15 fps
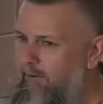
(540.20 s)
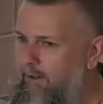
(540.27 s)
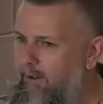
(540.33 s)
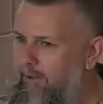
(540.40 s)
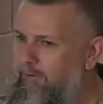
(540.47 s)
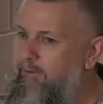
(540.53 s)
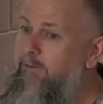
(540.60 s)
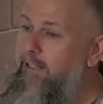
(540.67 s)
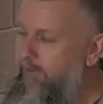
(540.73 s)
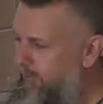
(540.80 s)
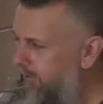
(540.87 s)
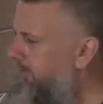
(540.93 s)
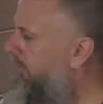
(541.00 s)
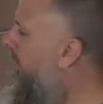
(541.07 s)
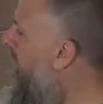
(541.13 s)
as a
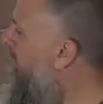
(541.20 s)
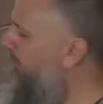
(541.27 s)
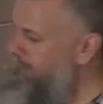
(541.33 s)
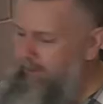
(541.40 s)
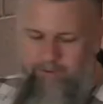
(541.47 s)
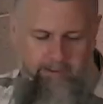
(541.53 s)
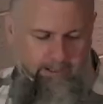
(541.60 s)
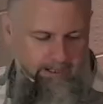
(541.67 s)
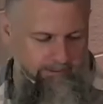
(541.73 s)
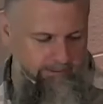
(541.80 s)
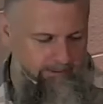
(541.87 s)
teaching, but the next